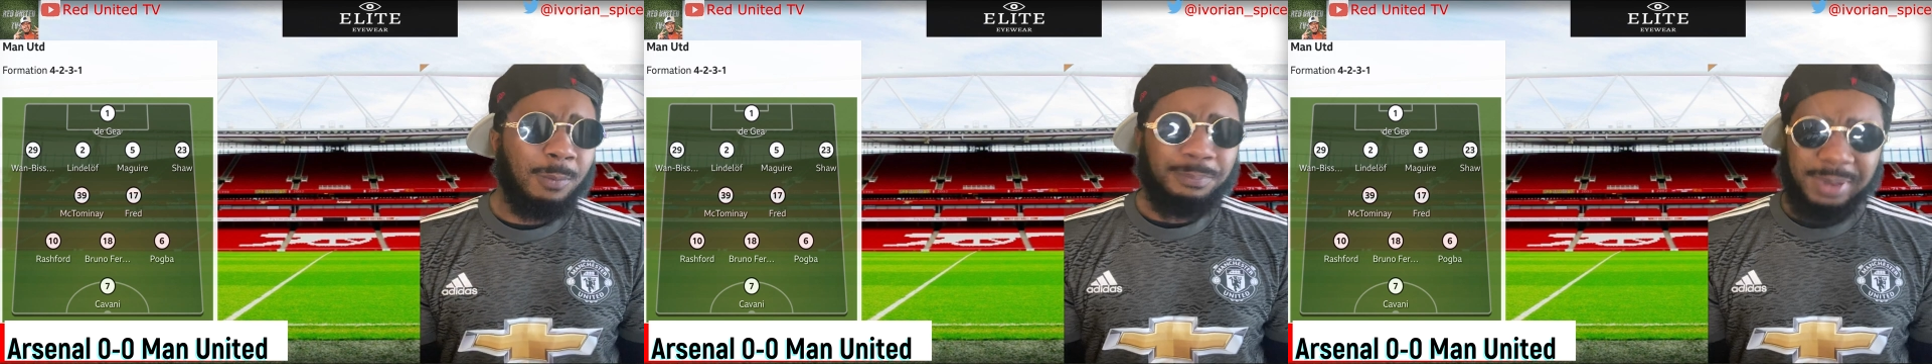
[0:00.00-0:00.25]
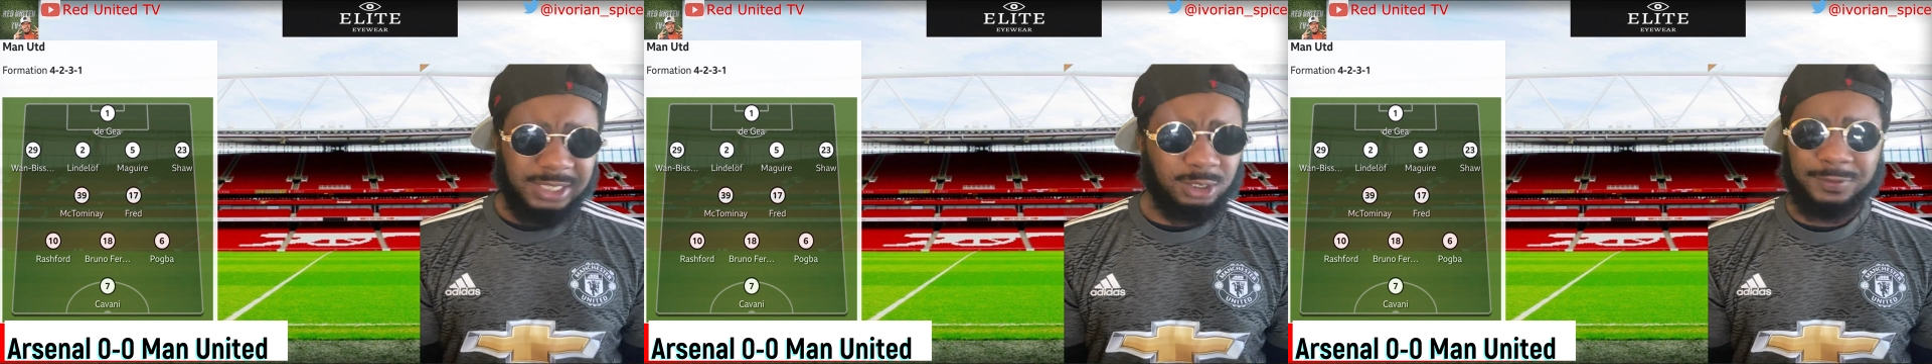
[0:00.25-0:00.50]

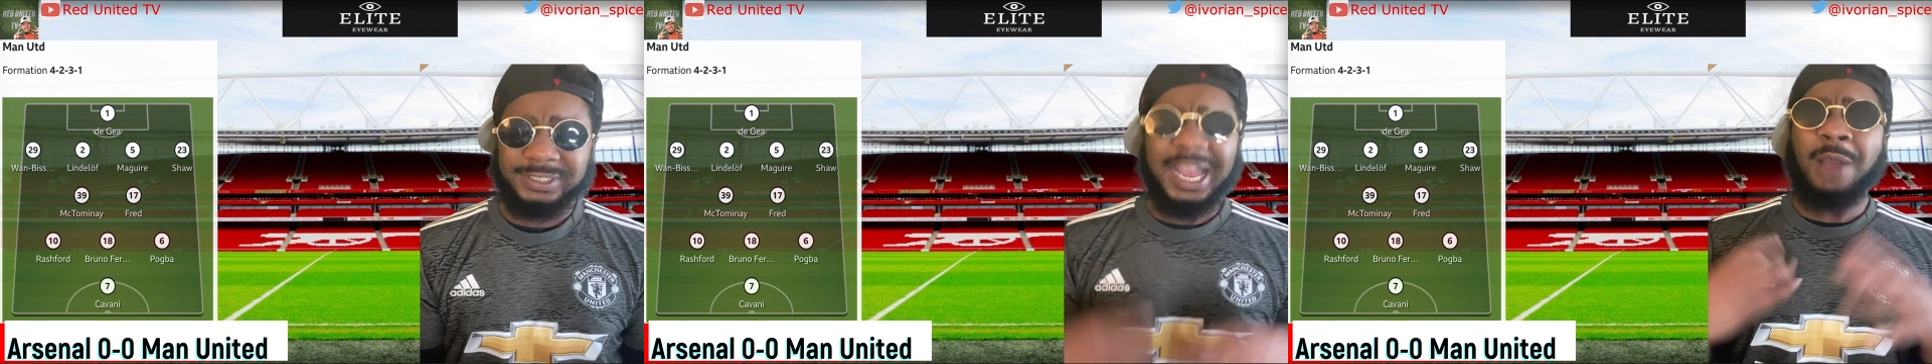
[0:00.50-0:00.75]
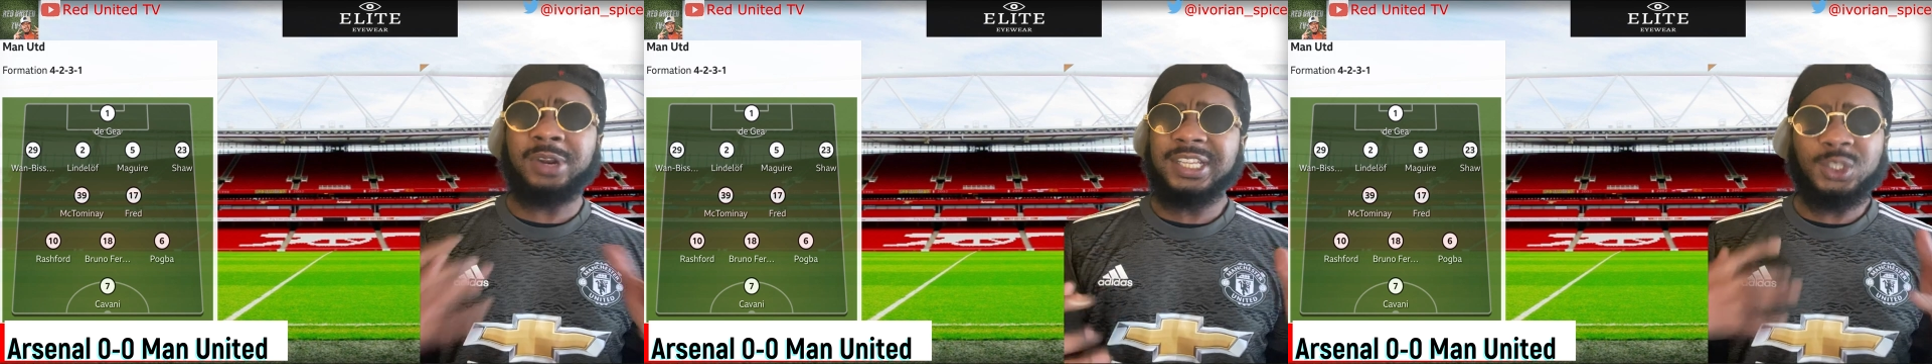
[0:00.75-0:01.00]
pissed off because
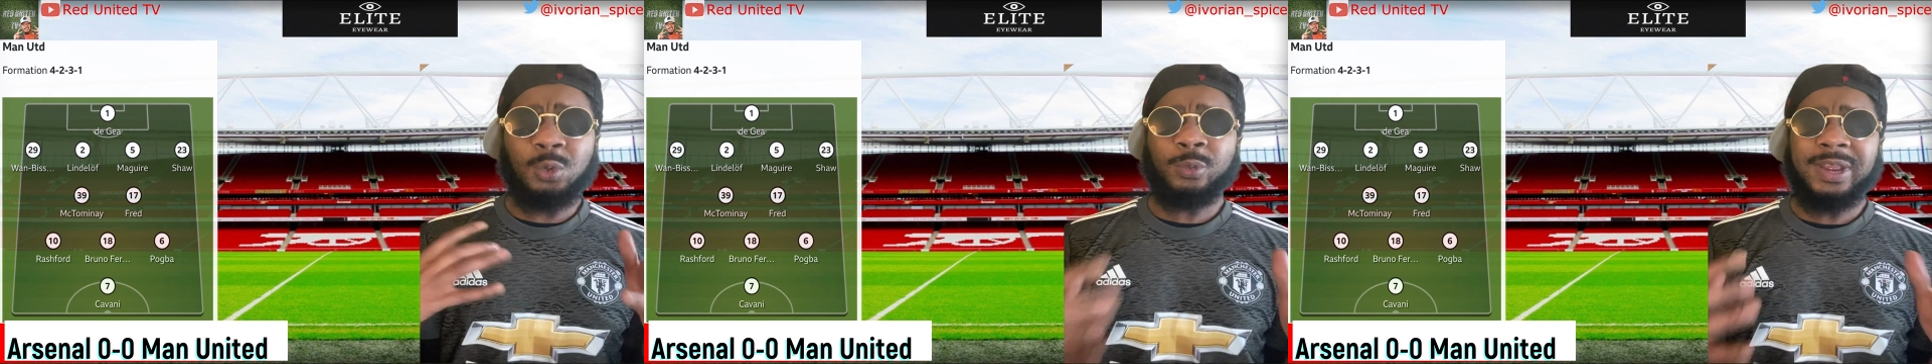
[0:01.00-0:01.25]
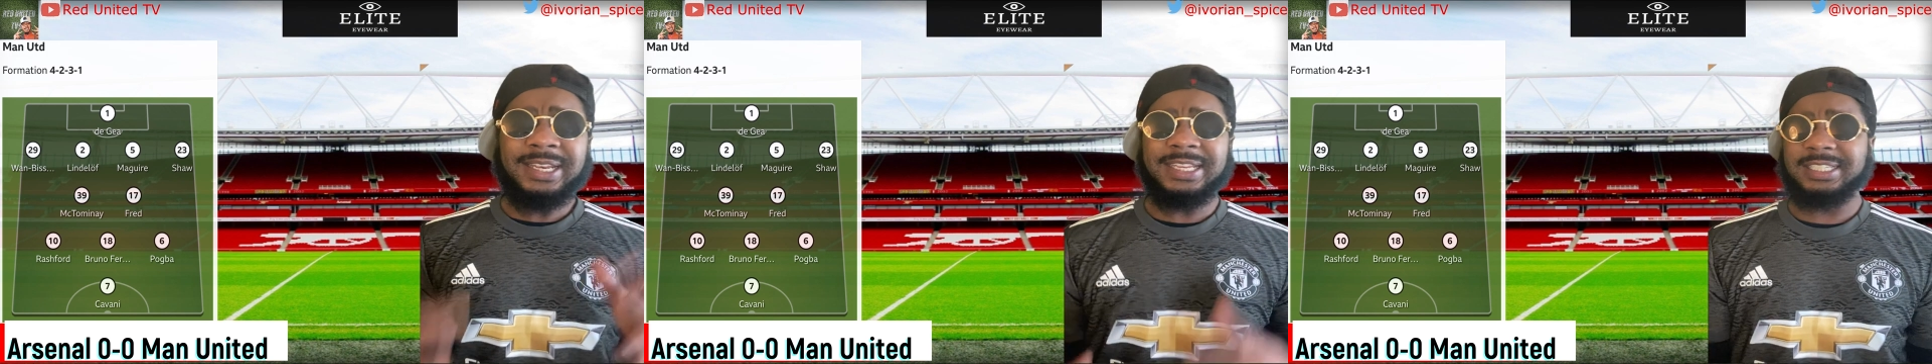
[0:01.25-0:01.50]
I wanted to
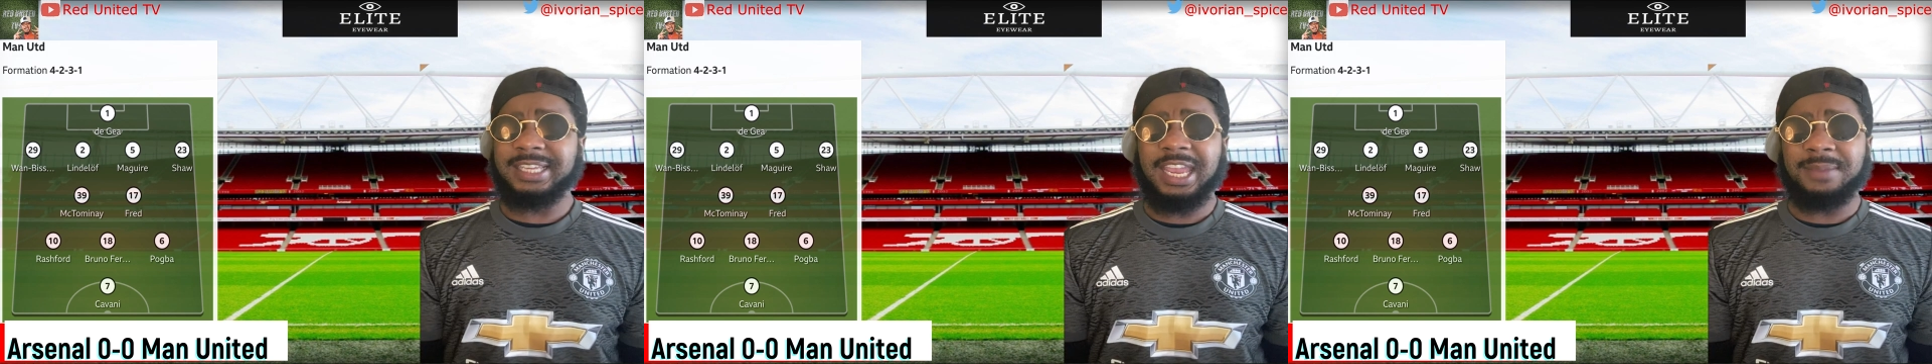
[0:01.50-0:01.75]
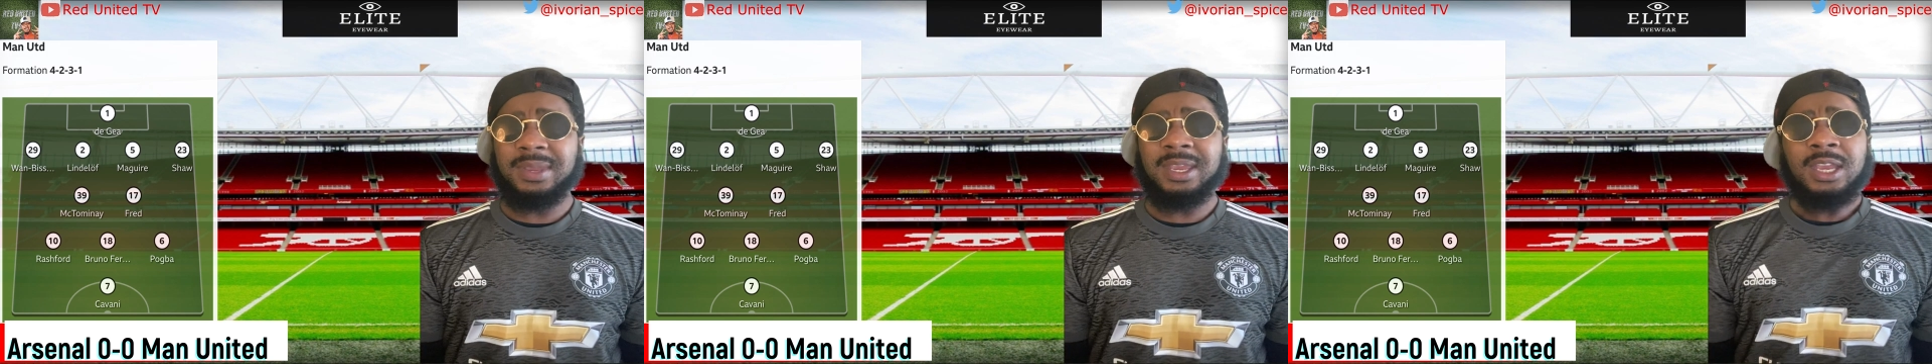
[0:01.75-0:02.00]
win this
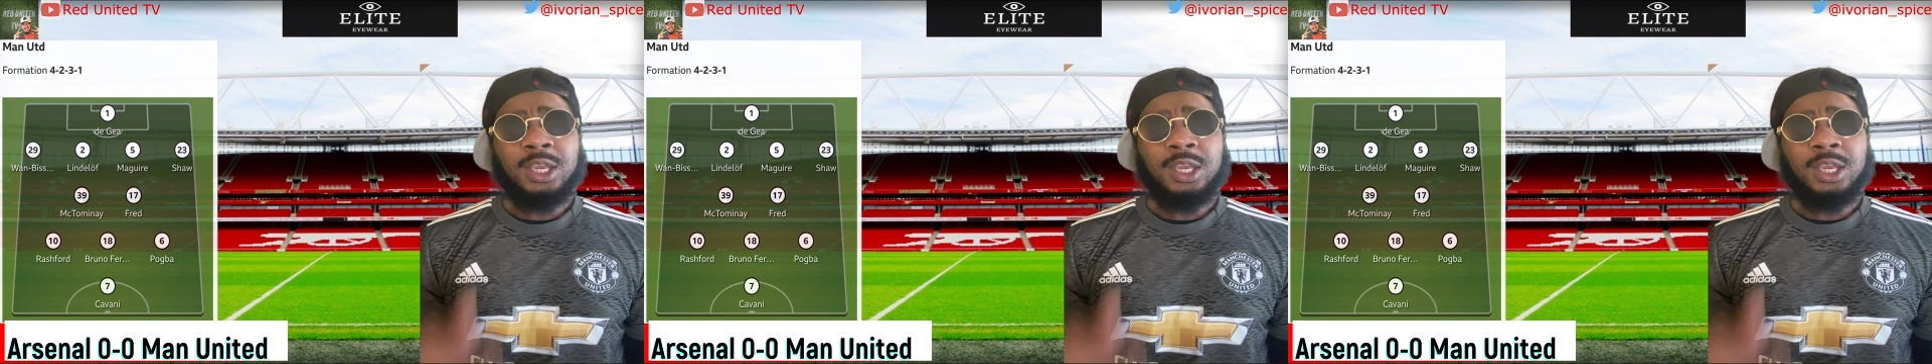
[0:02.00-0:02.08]
game.